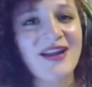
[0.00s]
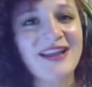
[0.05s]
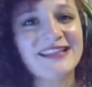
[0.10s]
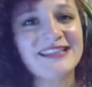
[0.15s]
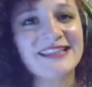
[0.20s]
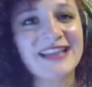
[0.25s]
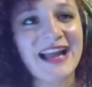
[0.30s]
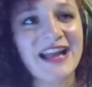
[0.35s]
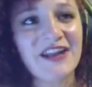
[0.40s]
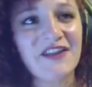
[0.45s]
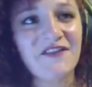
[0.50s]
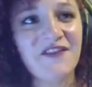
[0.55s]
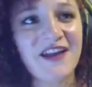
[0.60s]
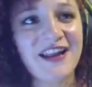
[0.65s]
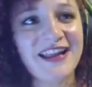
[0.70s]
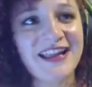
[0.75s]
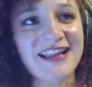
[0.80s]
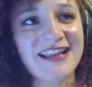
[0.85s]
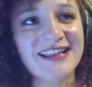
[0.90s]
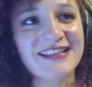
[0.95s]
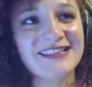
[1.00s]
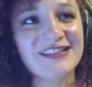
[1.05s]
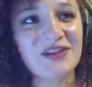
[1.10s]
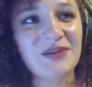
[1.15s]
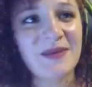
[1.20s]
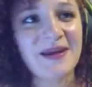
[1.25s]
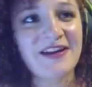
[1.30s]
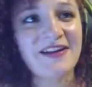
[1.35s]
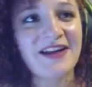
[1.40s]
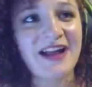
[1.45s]
it's kind of funny because
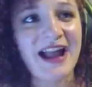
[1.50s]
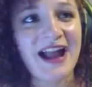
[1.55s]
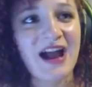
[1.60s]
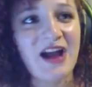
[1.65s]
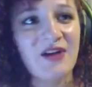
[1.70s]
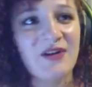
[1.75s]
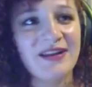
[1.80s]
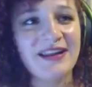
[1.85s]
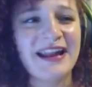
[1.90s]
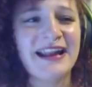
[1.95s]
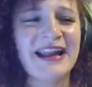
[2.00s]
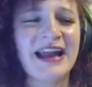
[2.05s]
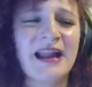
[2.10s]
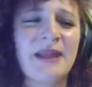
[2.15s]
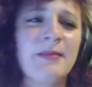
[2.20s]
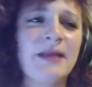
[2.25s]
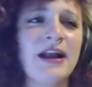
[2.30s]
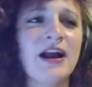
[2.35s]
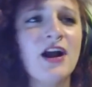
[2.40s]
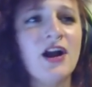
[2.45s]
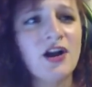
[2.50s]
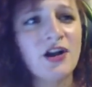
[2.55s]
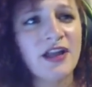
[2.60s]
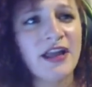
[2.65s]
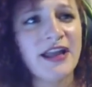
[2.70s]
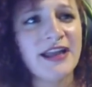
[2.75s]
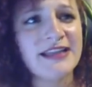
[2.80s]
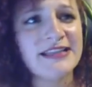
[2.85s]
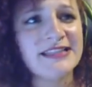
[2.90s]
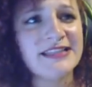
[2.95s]
no matter how, and I kind of like, oh,
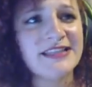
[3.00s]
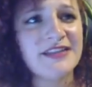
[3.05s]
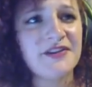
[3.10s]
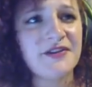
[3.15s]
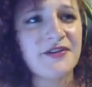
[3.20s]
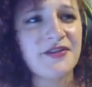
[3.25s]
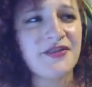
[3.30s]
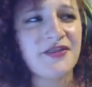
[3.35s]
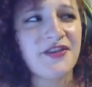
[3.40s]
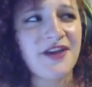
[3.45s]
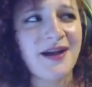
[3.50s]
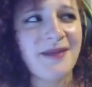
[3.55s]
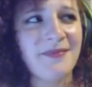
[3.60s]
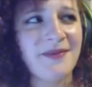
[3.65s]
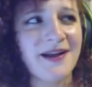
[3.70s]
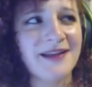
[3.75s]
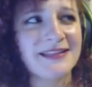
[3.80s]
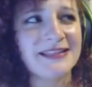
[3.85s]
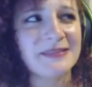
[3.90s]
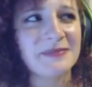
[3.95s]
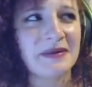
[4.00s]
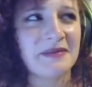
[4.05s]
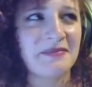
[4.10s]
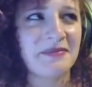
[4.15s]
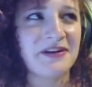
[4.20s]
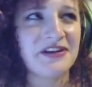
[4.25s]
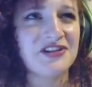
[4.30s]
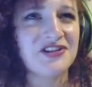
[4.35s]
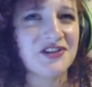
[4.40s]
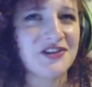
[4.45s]
okay, I see your thought process, but I'm
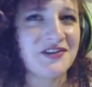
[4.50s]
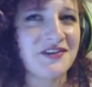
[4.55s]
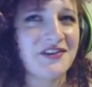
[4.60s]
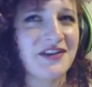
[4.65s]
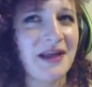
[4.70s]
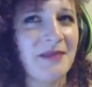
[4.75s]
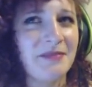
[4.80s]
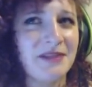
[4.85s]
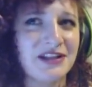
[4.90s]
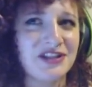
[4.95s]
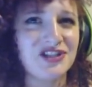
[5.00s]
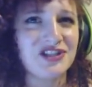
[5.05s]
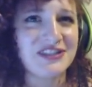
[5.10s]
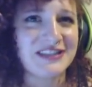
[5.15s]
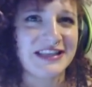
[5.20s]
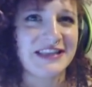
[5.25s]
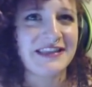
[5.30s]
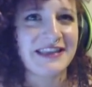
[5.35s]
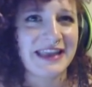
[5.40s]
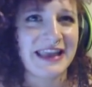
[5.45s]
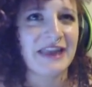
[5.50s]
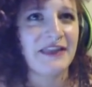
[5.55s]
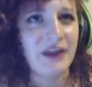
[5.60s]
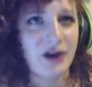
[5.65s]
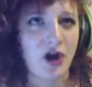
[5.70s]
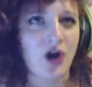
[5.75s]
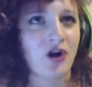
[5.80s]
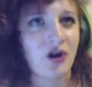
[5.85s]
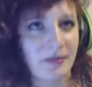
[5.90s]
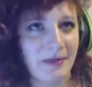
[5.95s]
pretty sure they're not maliciously thinking
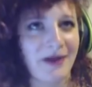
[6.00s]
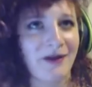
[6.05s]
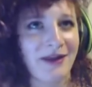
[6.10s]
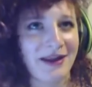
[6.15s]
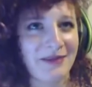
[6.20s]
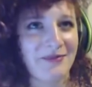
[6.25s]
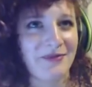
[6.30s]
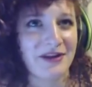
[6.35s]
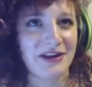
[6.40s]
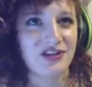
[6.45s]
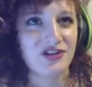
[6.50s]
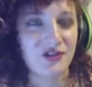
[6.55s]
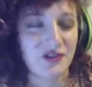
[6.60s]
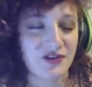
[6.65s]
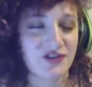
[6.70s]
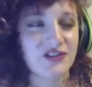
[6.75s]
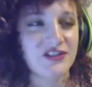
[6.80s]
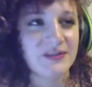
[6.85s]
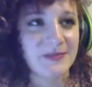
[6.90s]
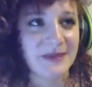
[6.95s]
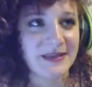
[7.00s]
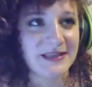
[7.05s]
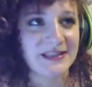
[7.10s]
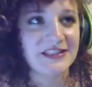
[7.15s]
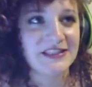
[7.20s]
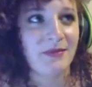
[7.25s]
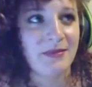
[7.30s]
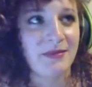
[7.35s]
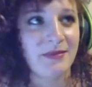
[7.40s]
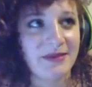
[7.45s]
that hard about it. I'm pretty sure they're just
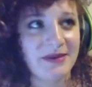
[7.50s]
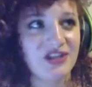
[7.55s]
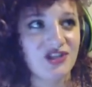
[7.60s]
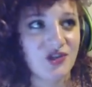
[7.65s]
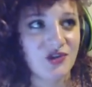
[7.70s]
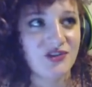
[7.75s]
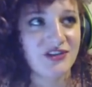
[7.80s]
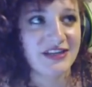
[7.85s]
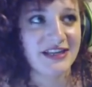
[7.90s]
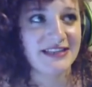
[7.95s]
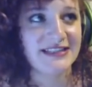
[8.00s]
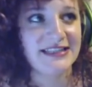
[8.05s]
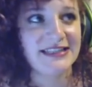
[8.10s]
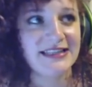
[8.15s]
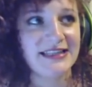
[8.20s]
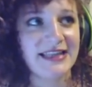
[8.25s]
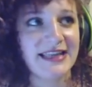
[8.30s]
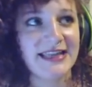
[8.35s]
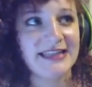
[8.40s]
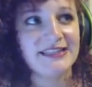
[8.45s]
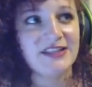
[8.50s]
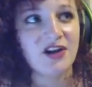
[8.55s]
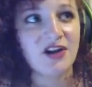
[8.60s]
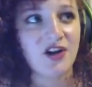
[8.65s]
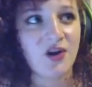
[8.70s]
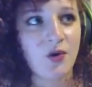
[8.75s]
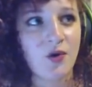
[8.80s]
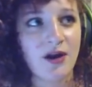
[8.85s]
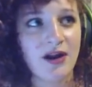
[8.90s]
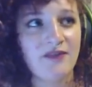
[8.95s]
specifying women and children because it hits our
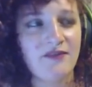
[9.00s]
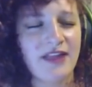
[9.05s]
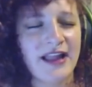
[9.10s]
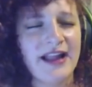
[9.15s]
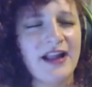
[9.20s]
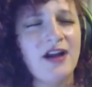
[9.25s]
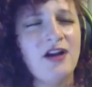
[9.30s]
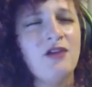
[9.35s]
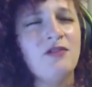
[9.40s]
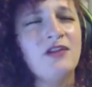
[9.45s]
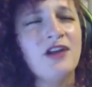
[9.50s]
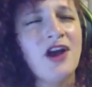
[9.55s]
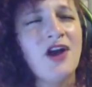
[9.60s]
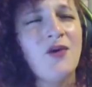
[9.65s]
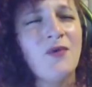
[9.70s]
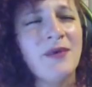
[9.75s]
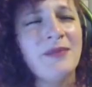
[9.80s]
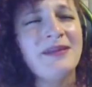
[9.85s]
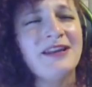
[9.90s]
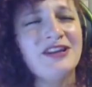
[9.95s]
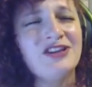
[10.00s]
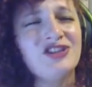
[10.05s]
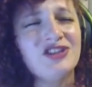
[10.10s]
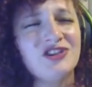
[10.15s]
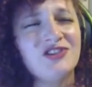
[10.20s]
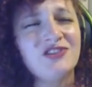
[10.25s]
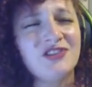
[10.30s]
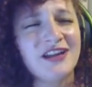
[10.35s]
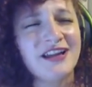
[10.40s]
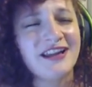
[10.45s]
core of like, oh no, women mm-hmm. and
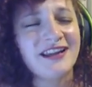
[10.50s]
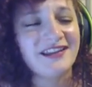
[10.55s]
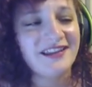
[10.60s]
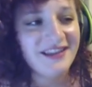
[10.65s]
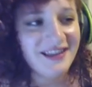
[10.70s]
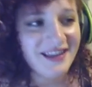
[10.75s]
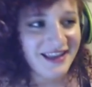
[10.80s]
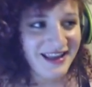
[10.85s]
children.